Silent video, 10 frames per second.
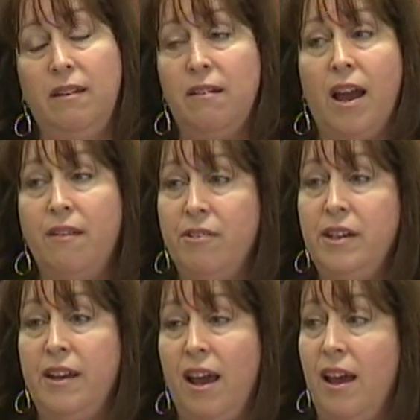every
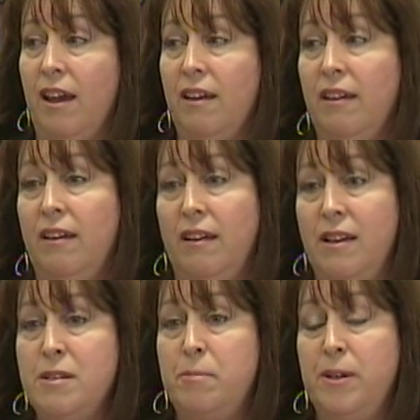day,
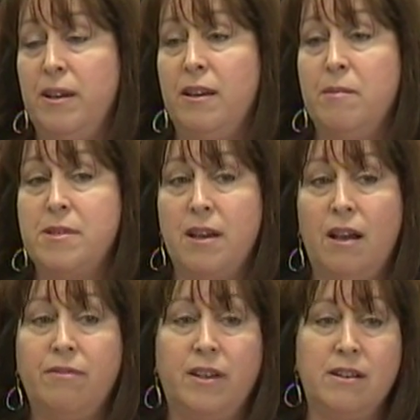he's putting
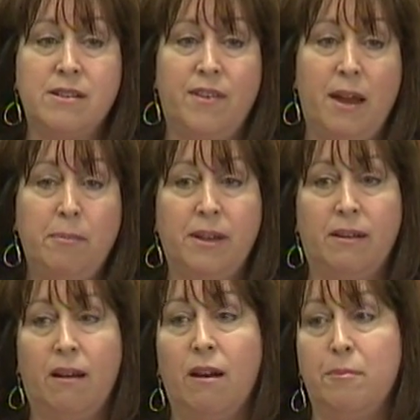himself and his family
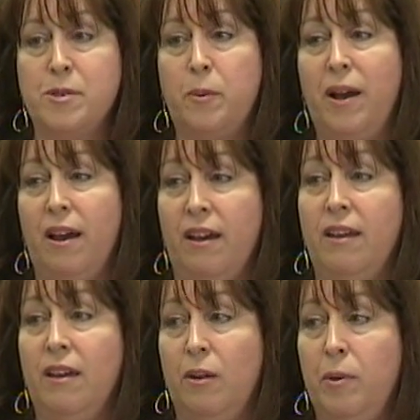in harm's way,
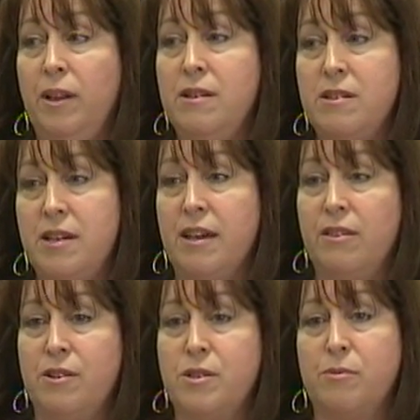willing to take
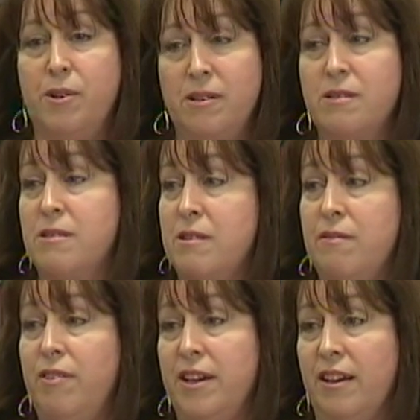those risks to
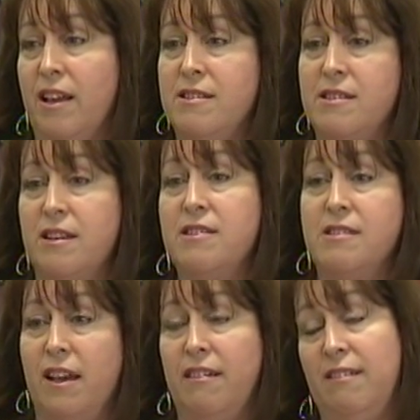fight against
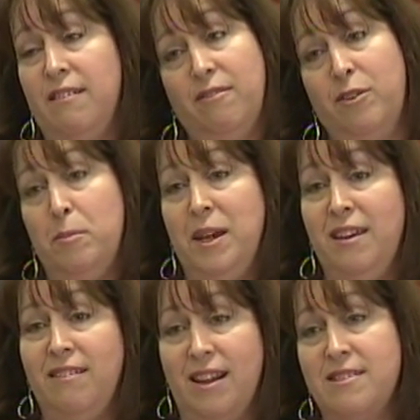this. And for
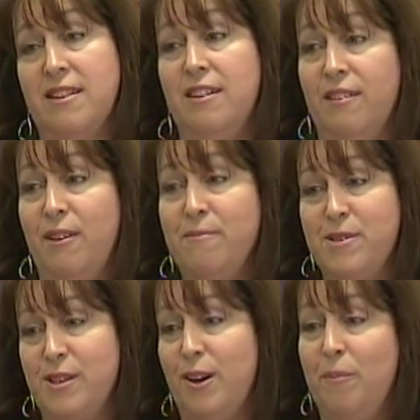me, that's a hero.
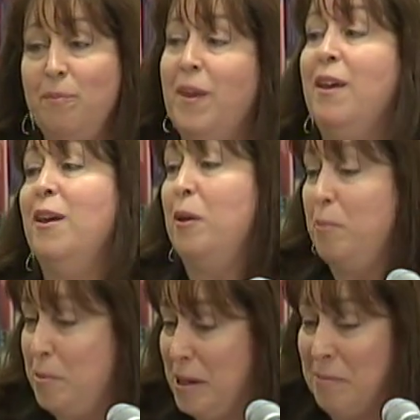So,
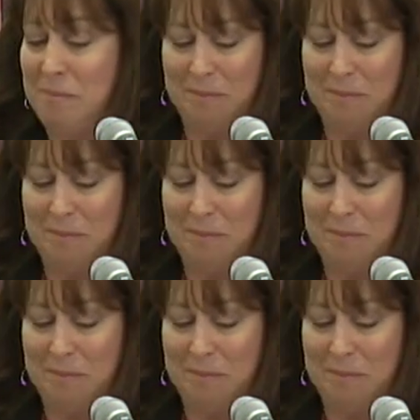Mubin.